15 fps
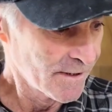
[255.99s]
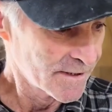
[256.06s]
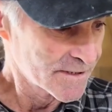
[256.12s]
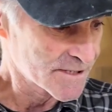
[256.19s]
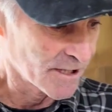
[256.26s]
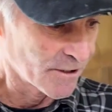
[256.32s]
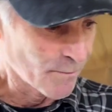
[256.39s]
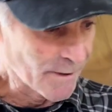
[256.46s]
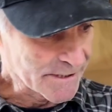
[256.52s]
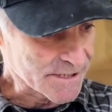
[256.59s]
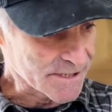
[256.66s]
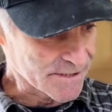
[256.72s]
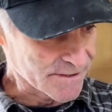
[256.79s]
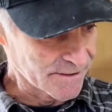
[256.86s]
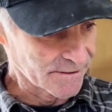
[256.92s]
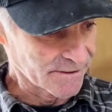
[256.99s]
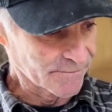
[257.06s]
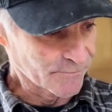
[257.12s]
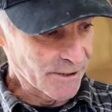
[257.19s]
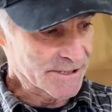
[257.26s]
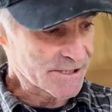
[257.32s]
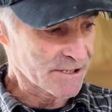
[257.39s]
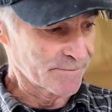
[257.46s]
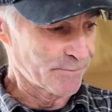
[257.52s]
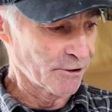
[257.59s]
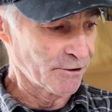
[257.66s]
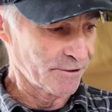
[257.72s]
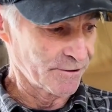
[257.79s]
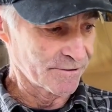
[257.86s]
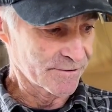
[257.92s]
So once a
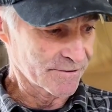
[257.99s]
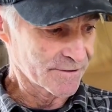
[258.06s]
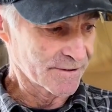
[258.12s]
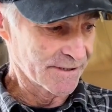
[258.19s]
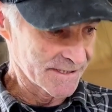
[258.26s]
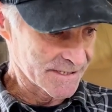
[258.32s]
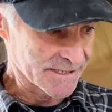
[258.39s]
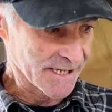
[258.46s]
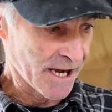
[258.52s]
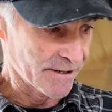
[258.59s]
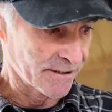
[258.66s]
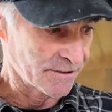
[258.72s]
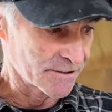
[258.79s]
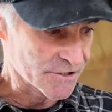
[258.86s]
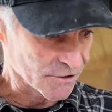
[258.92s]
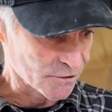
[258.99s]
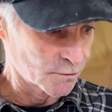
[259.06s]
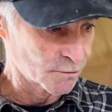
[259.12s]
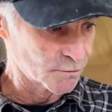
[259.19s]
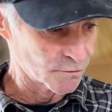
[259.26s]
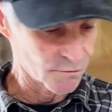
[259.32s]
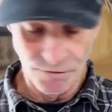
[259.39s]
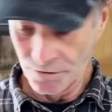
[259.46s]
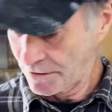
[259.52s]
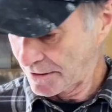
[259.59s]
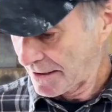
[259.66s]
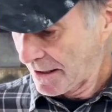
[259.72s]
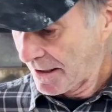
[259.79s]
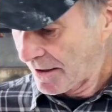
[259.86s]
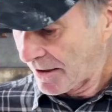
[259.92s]
burn is done and it's cool,
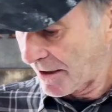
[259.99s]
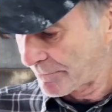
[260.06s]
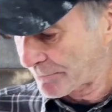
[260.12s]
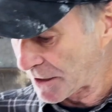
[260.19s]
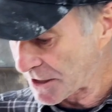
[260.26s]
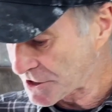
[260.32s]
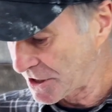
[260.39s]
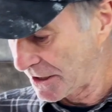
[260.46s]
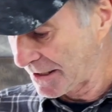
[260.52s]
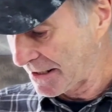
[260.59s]
I brush any